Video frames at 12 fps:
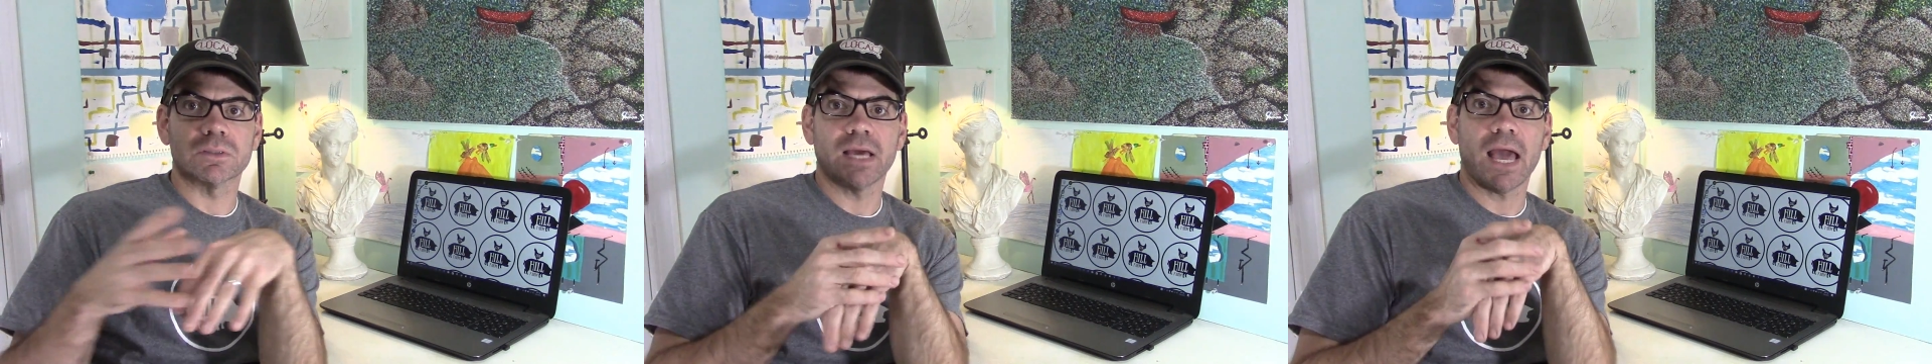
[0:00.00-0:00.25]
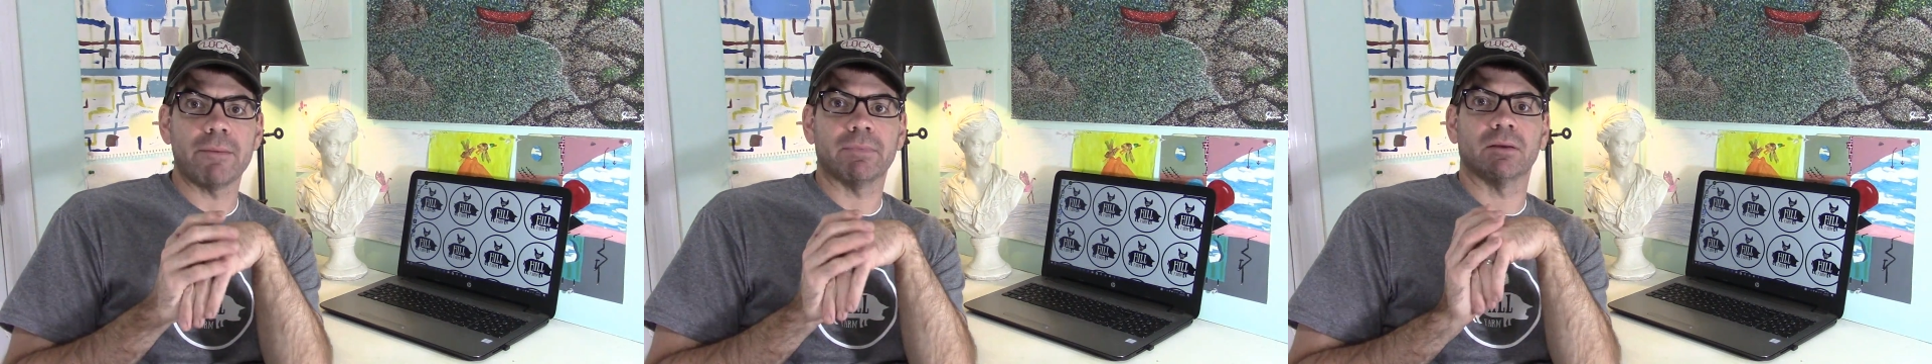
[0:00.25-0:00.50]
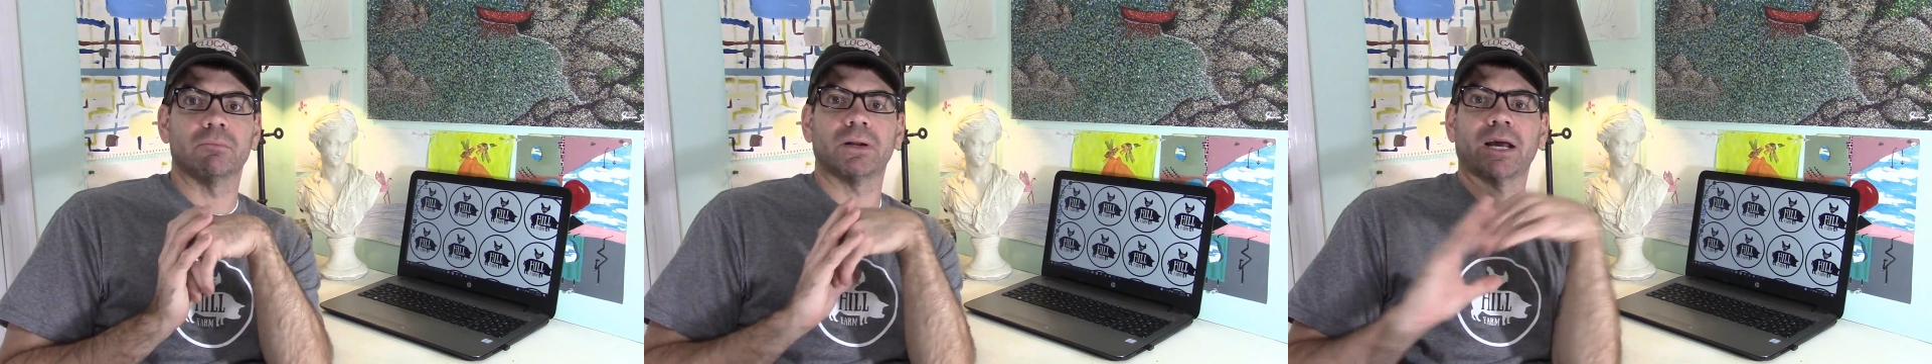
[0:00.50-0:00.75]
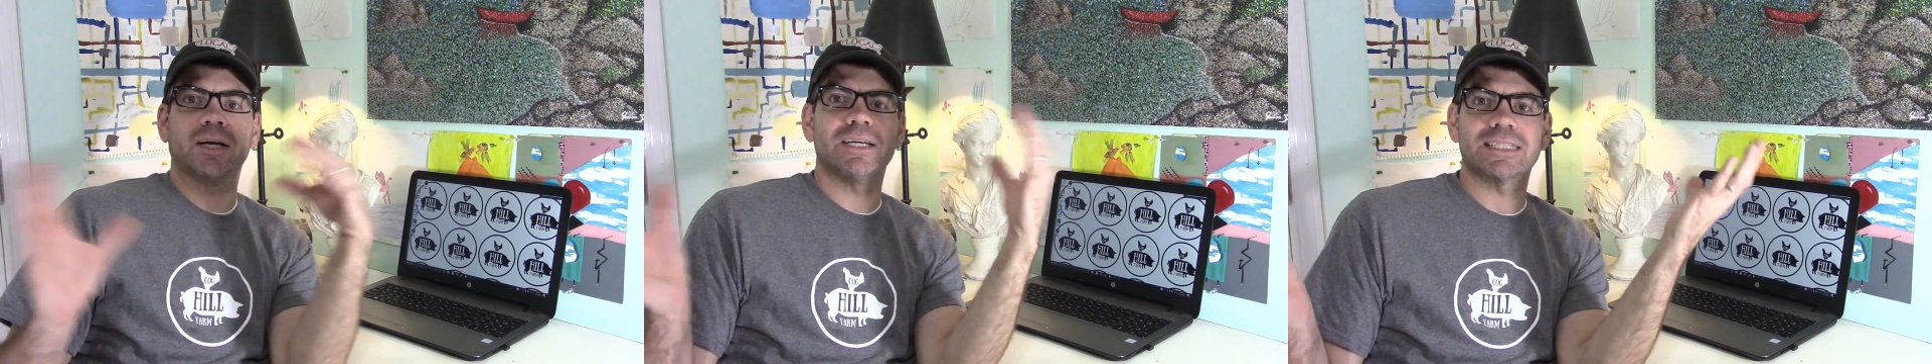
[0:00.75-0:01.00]
happening, but I
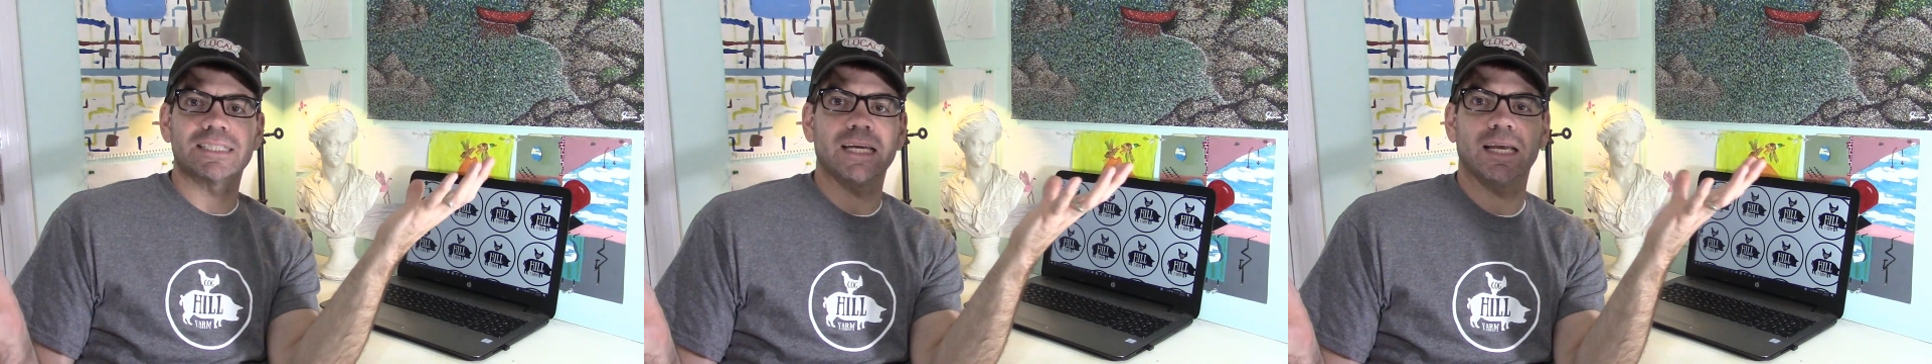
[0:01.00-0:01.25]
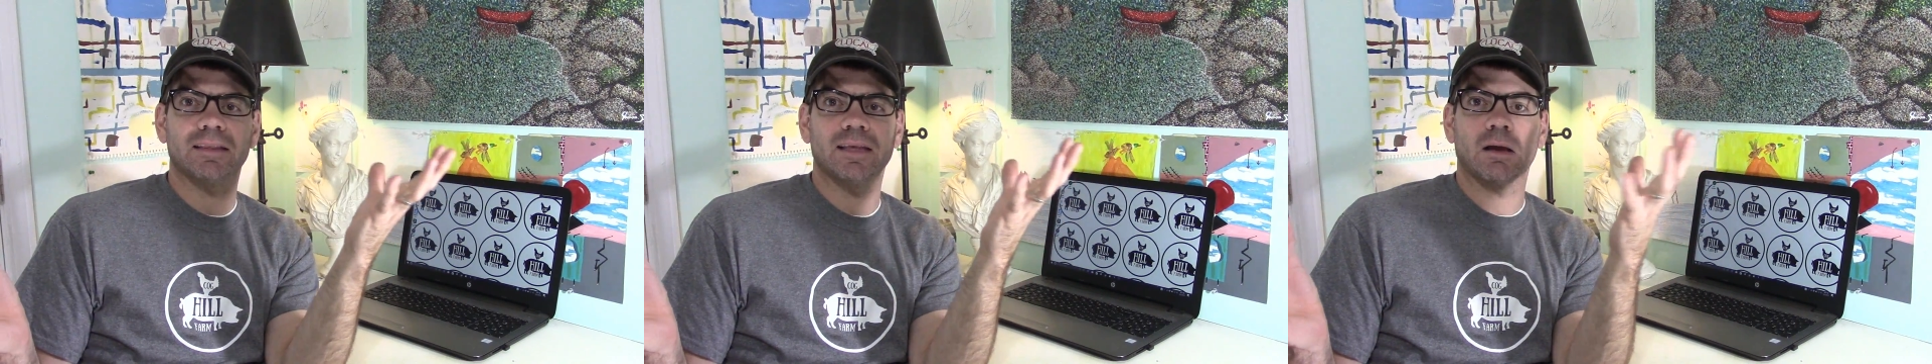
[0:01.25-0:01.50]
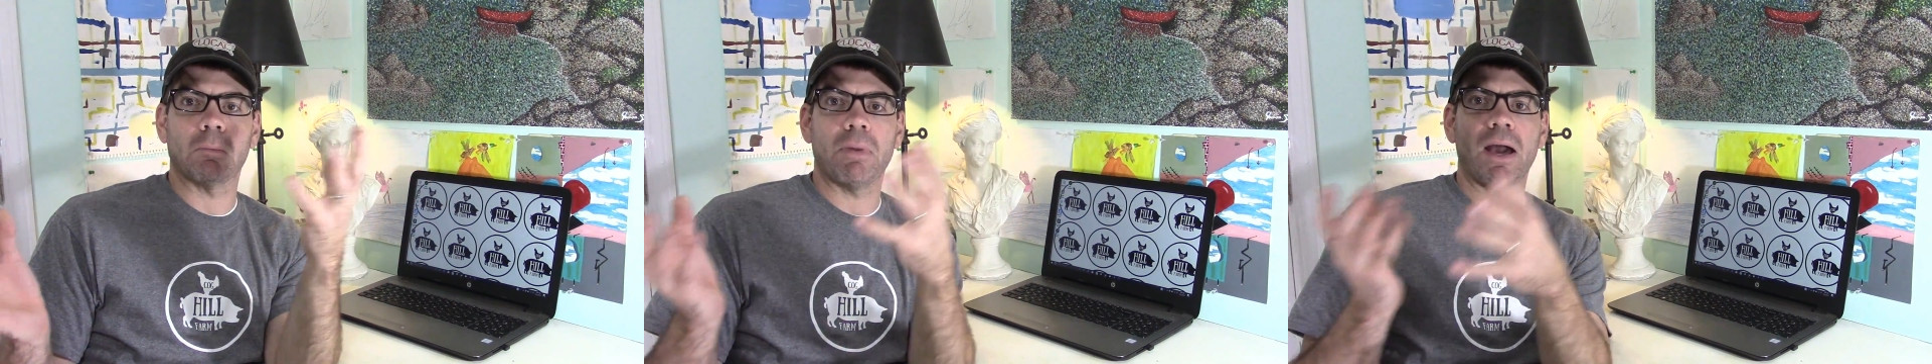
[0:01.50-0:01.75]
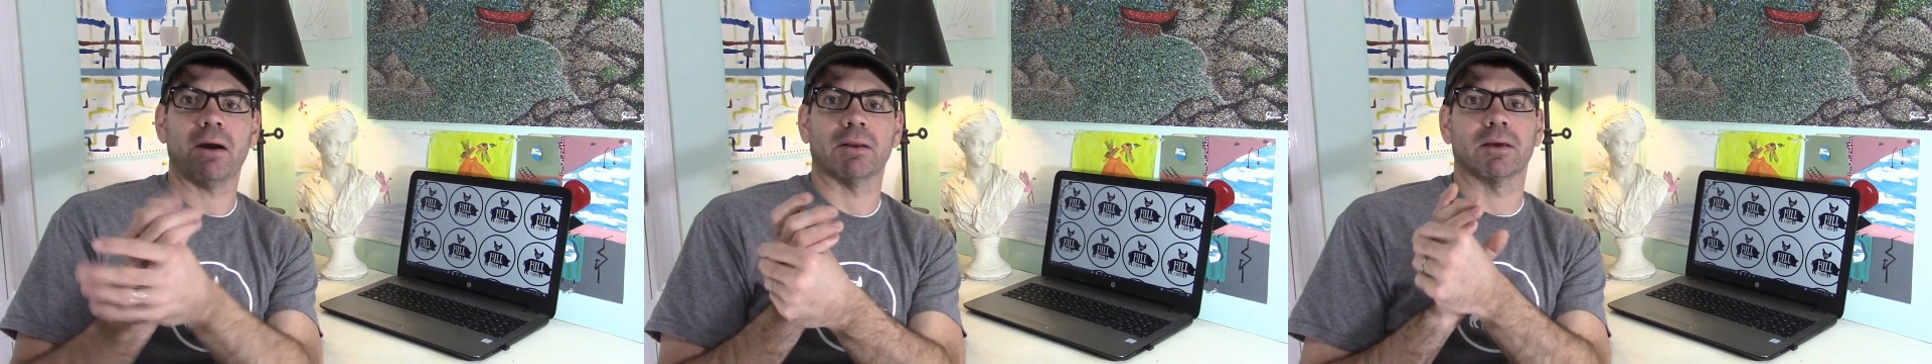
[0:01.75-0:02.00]
couldn't say anything
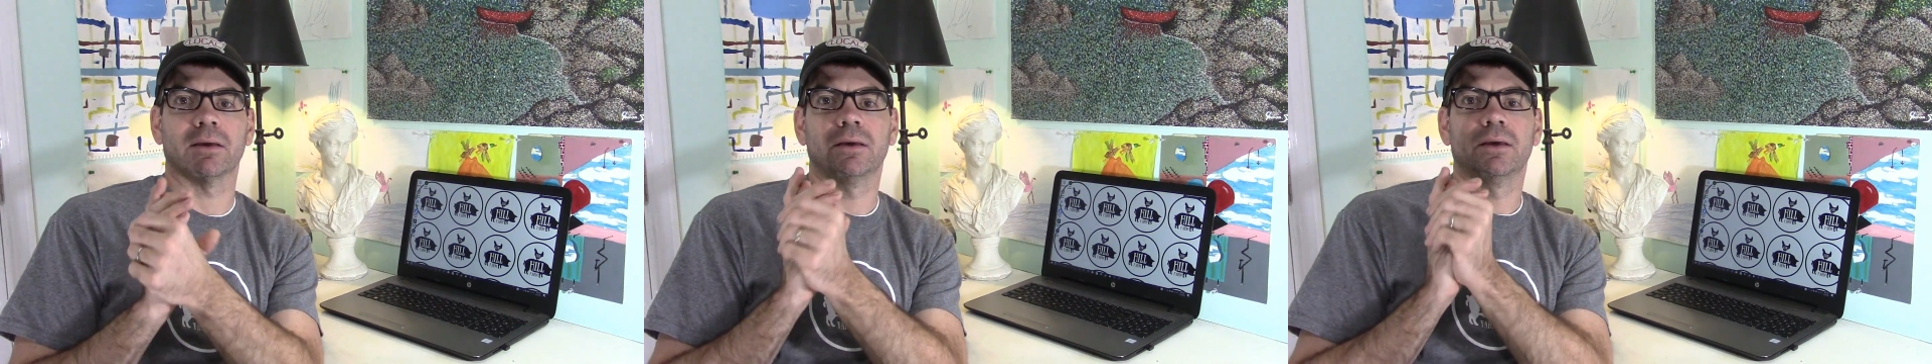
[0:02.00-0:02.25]
about it.